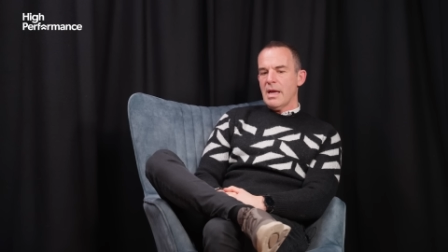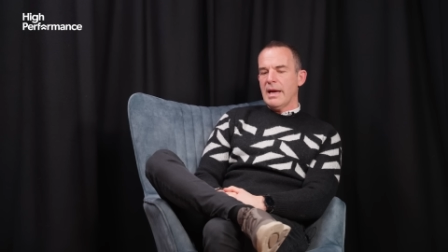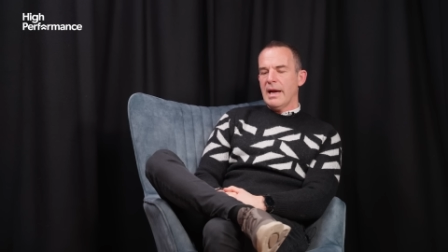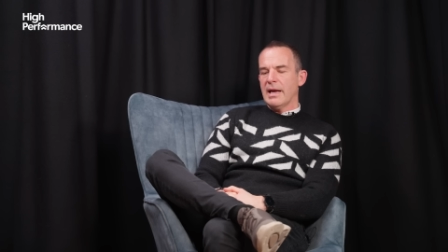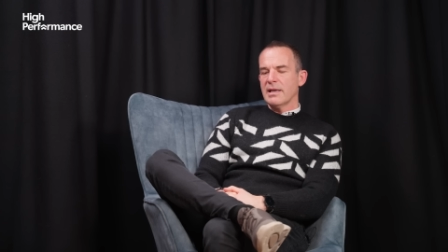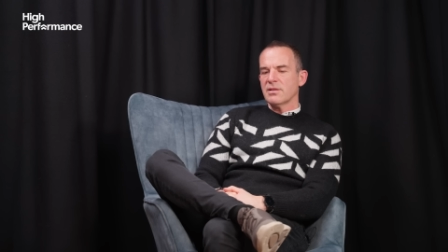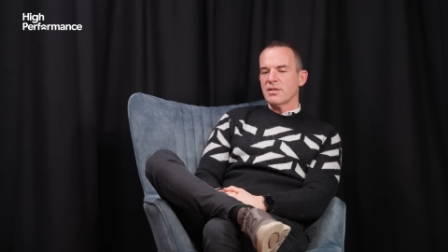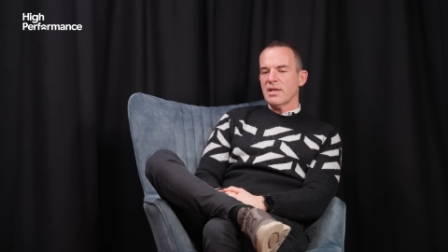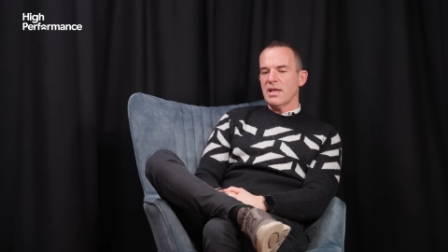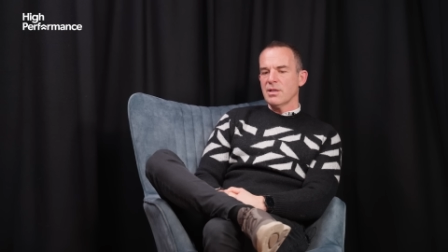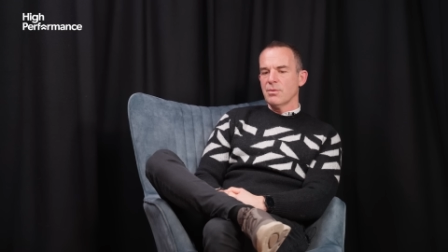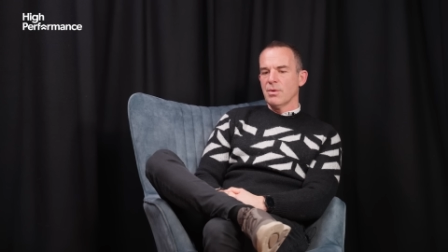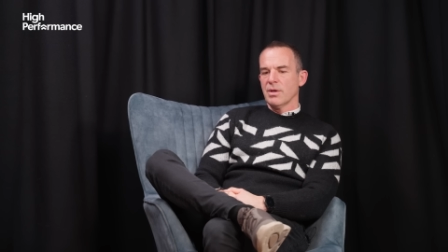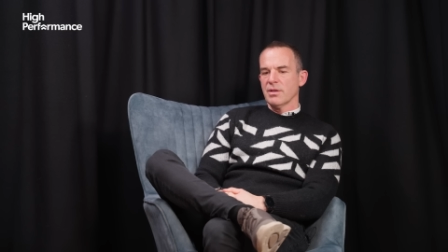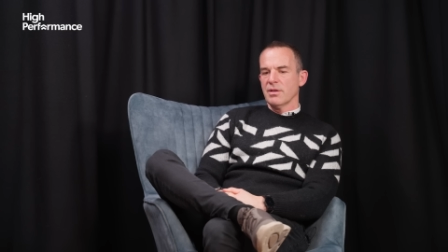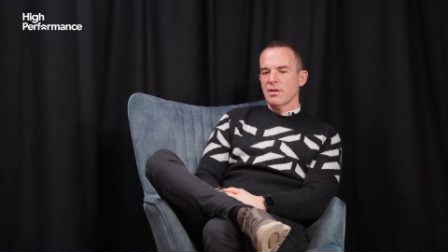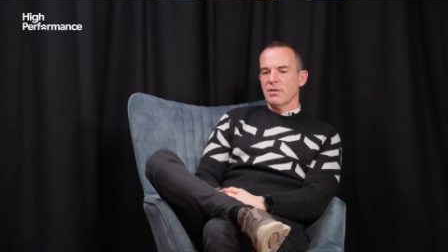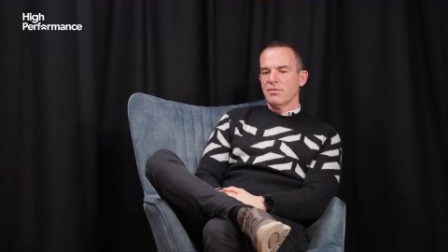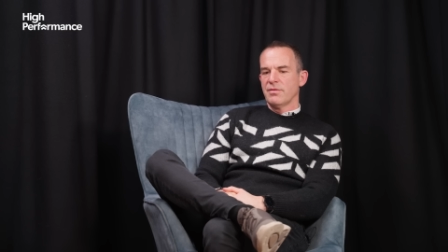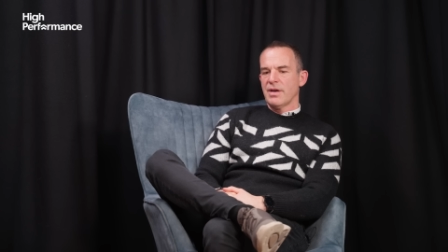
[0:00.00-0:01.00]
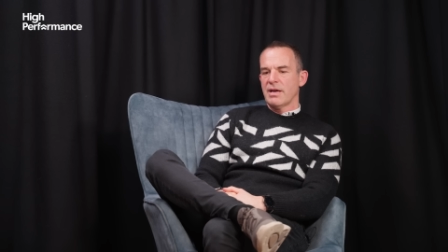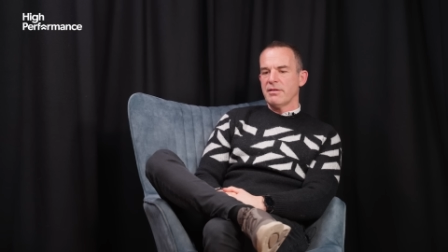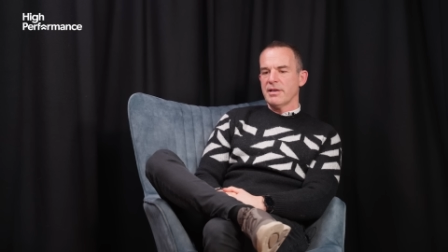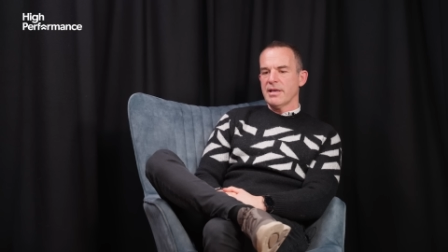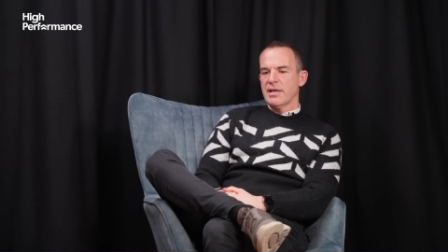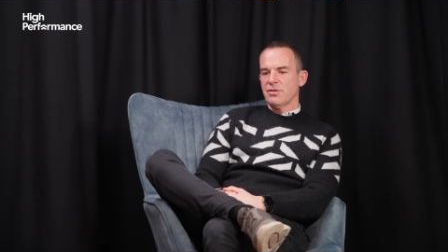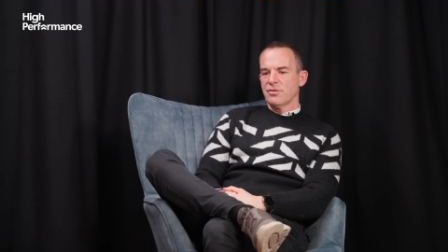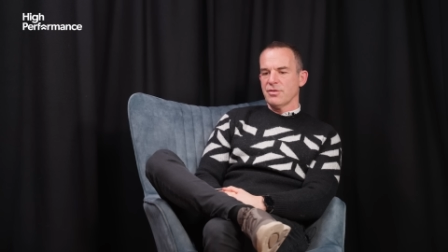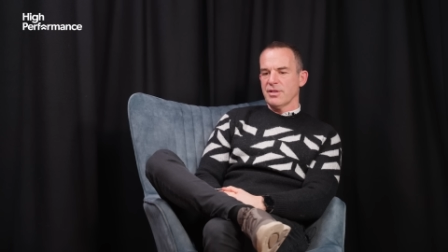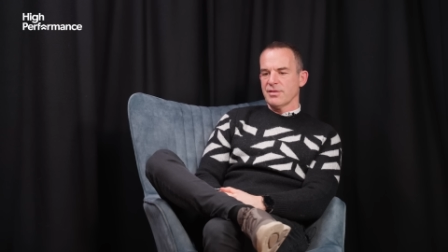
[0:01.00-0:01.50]
I tell you what,
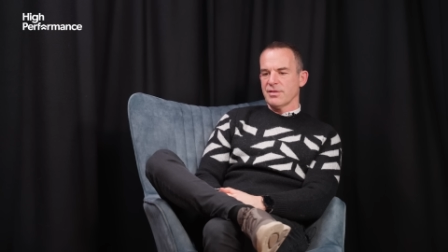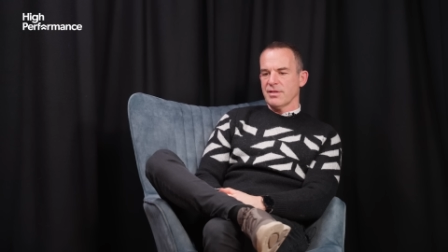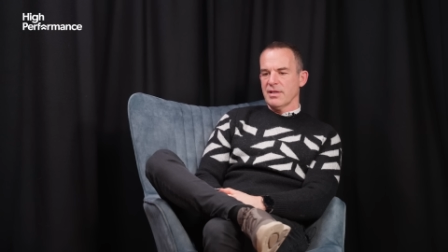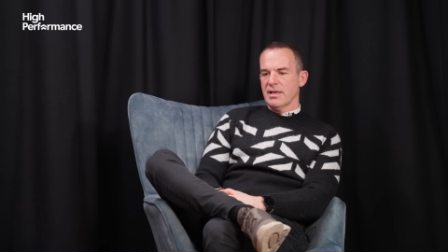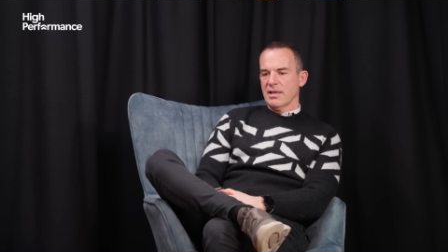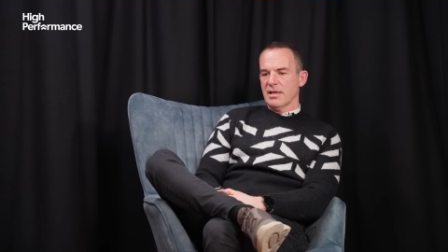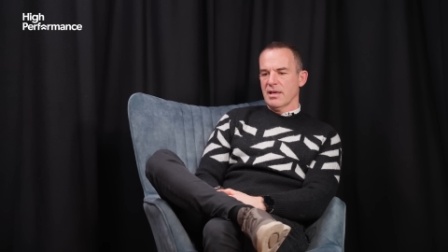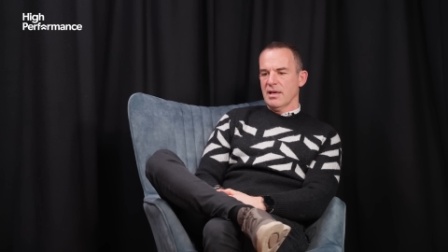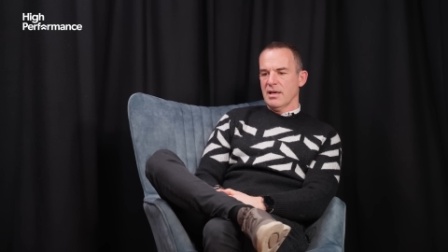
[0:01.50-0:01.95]
very interesting.